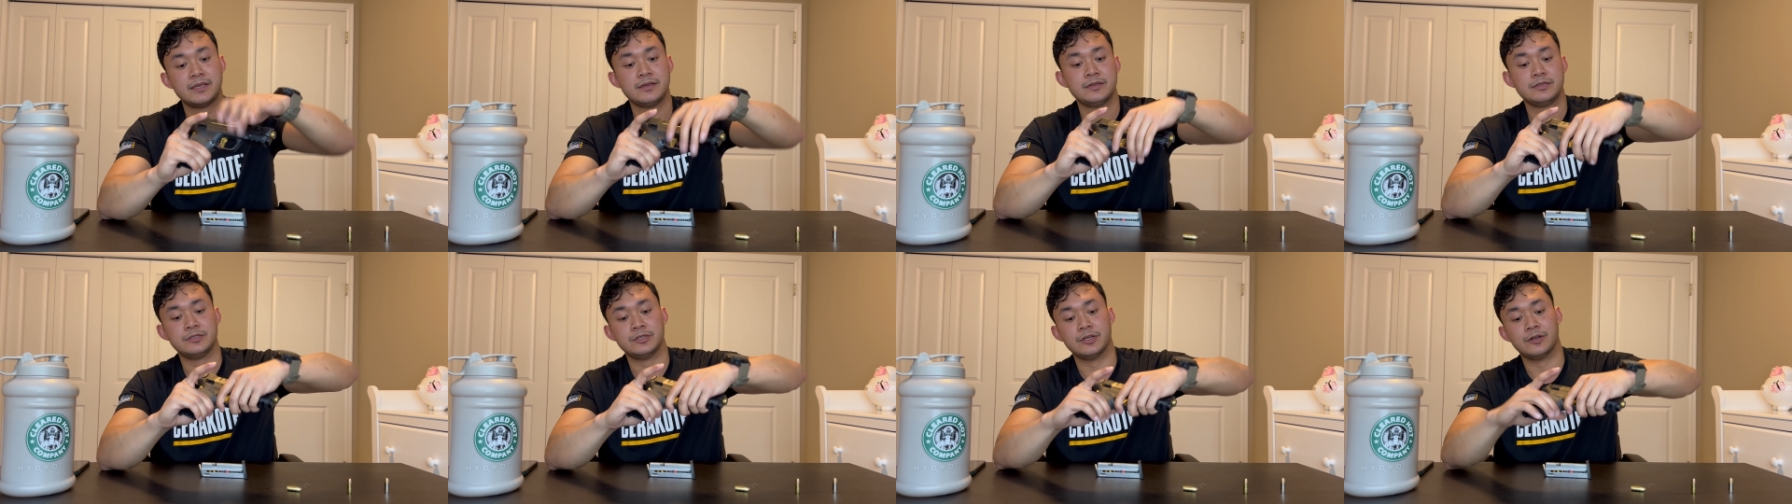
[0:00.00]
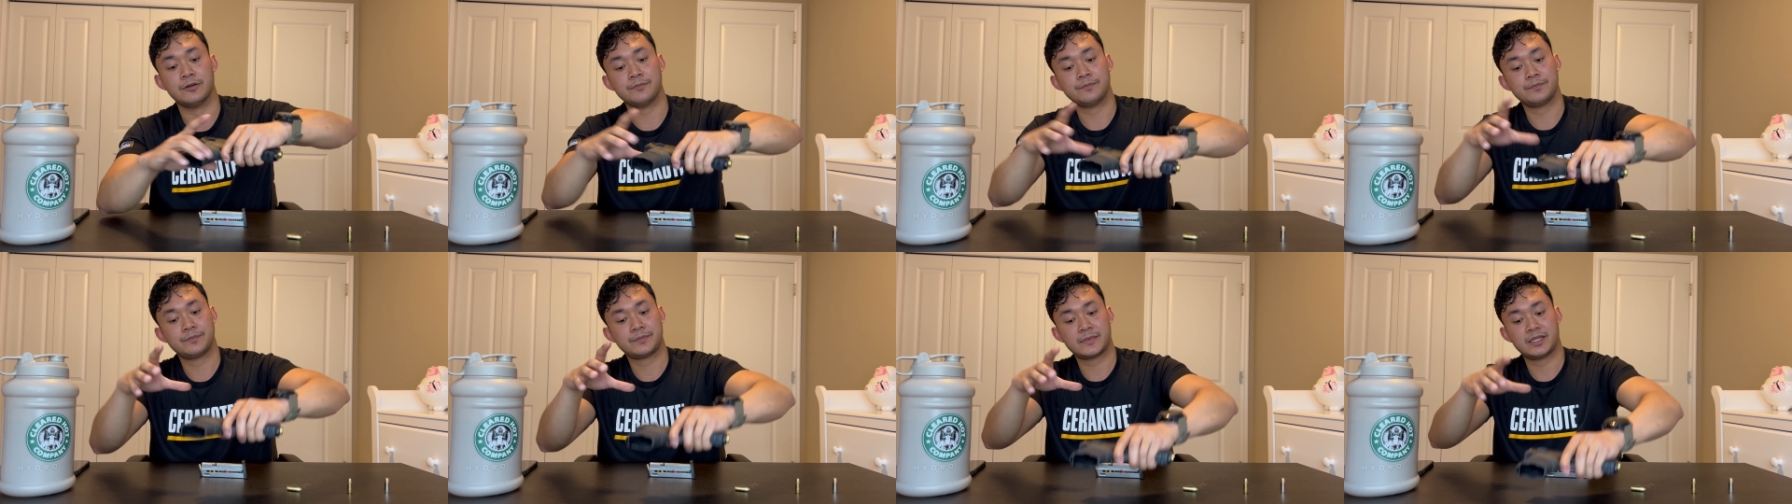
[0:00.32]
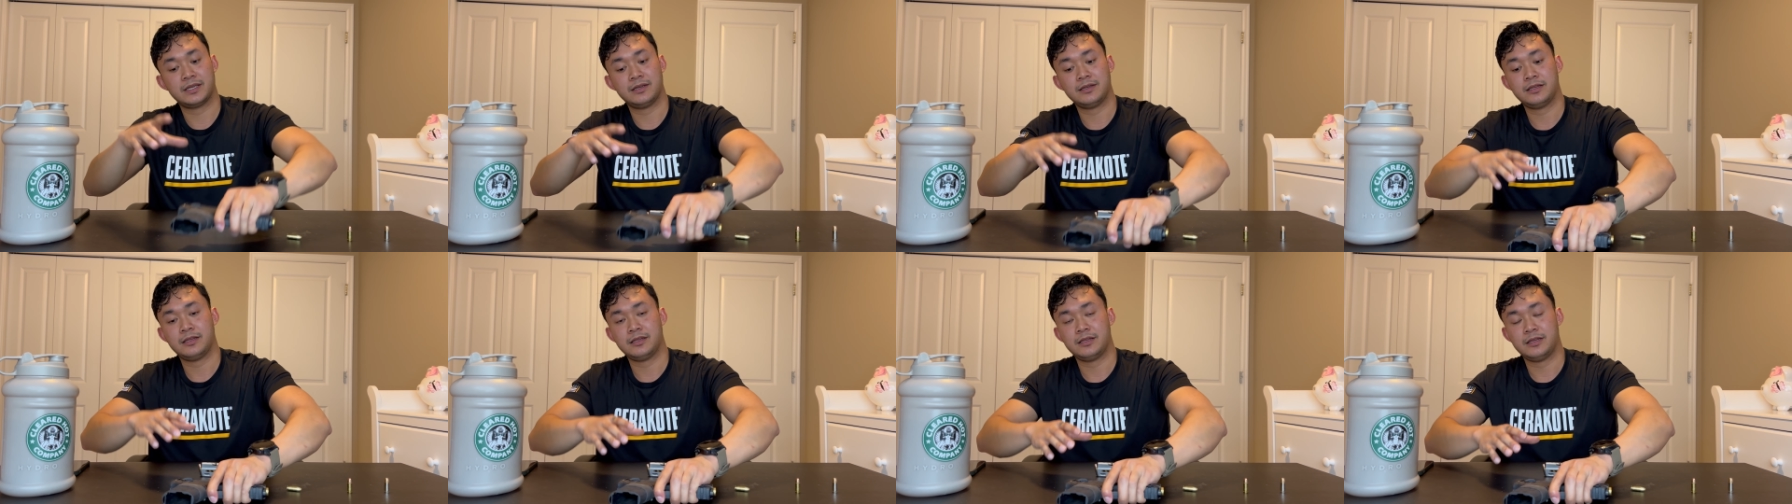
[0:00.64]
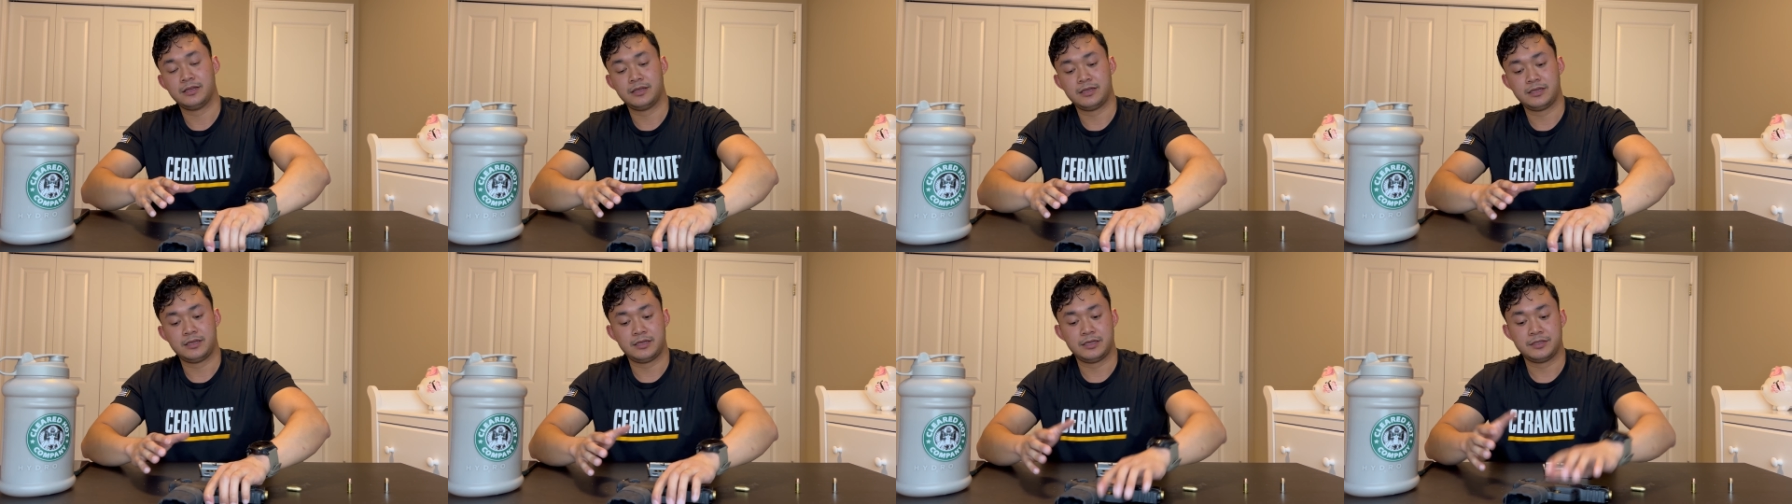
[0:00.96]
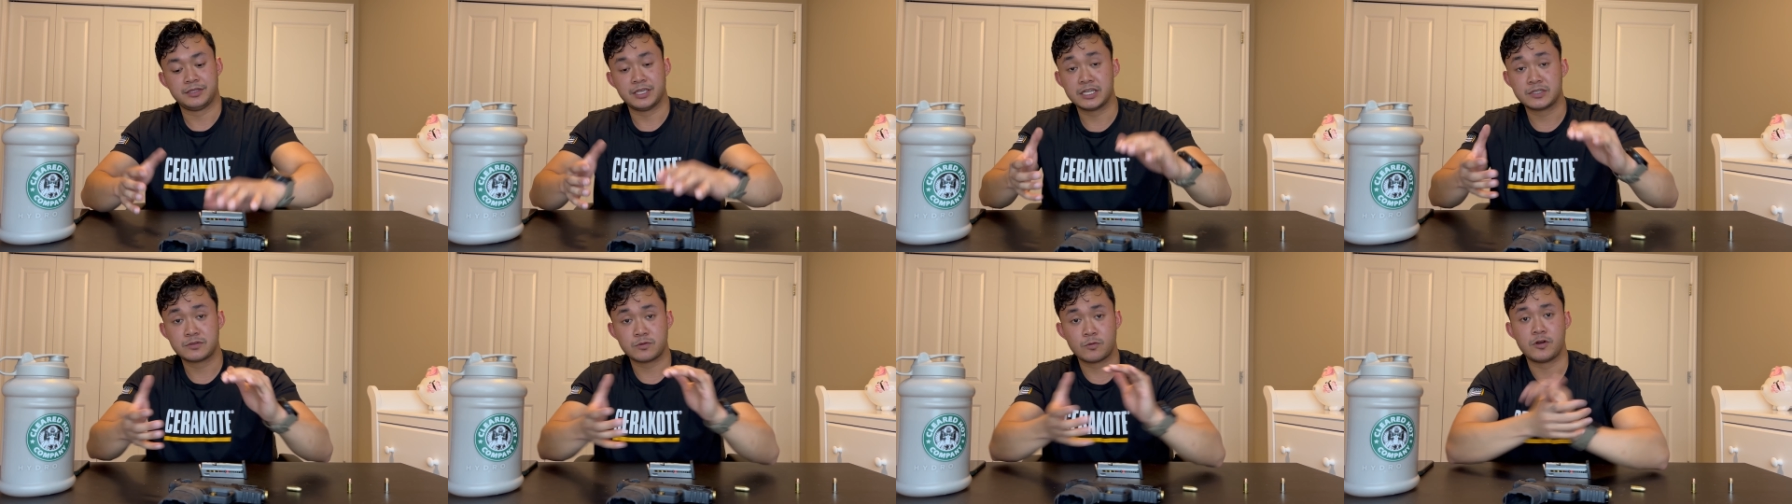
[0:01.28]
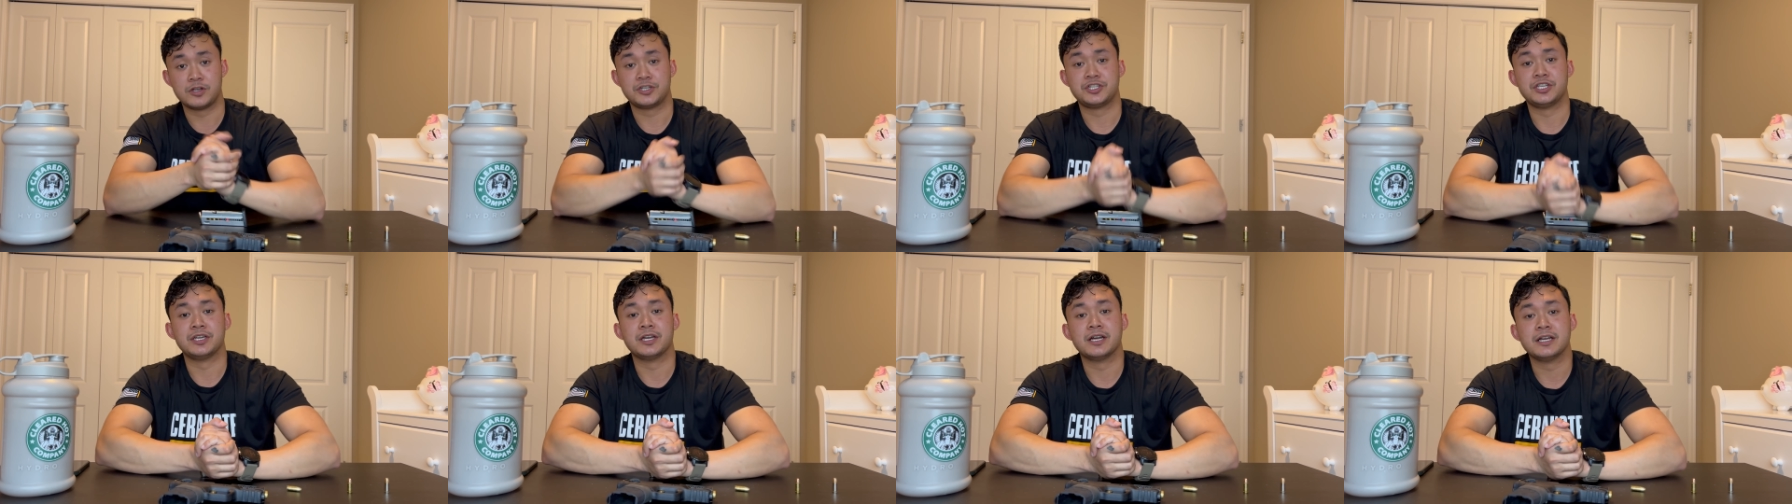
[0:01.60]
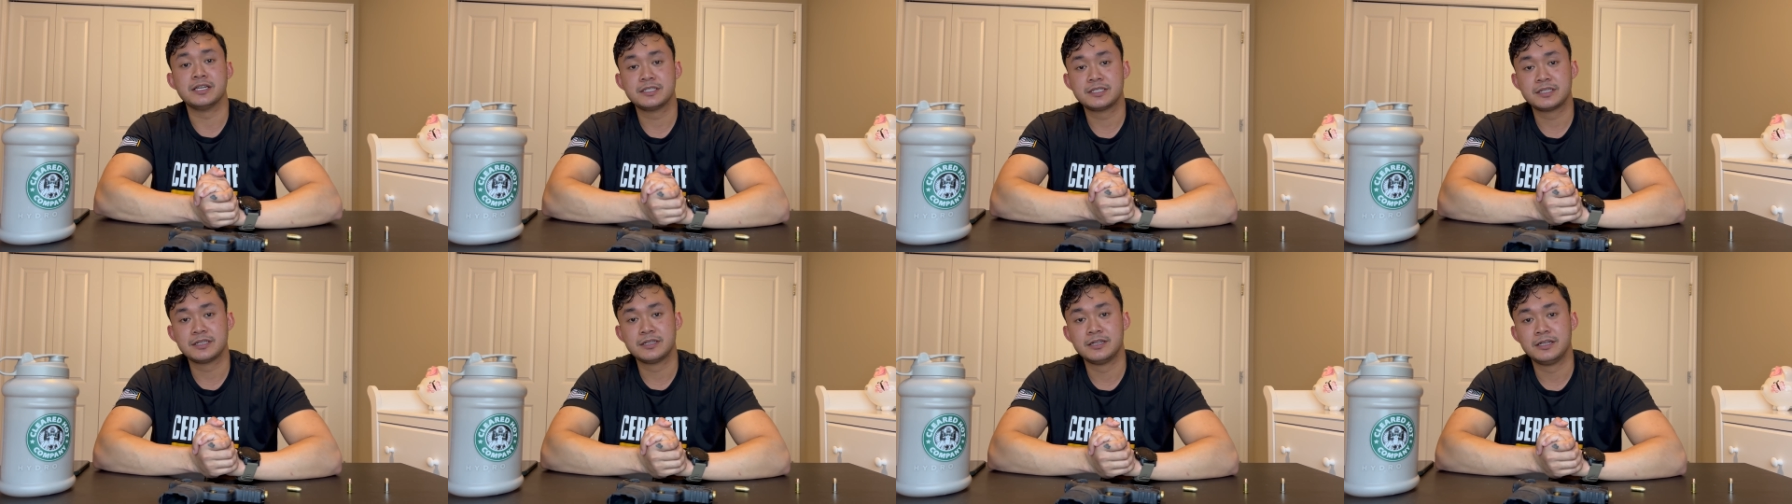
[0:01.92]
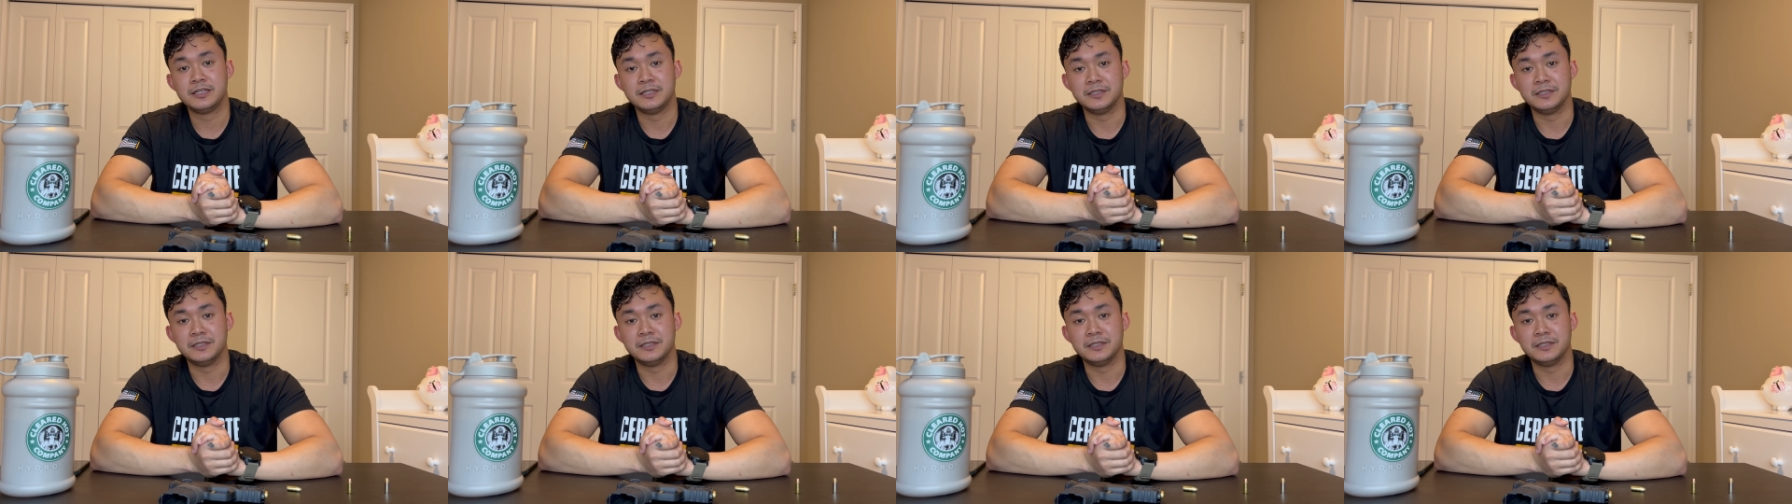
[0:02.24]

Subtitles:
So thanks for watching, guys.